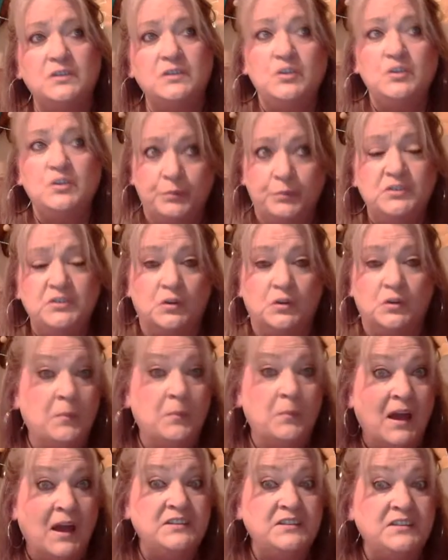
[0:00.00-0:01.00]
you put your
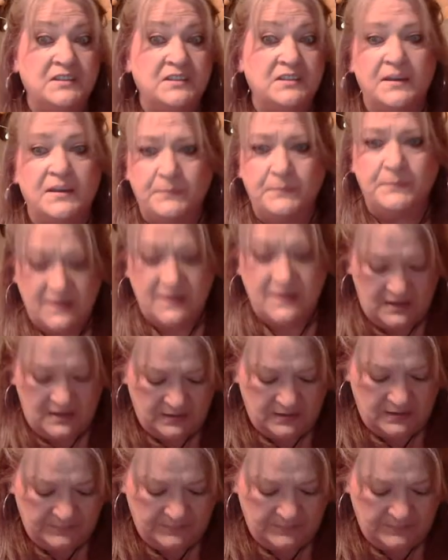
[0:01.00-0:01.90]
mind to them being.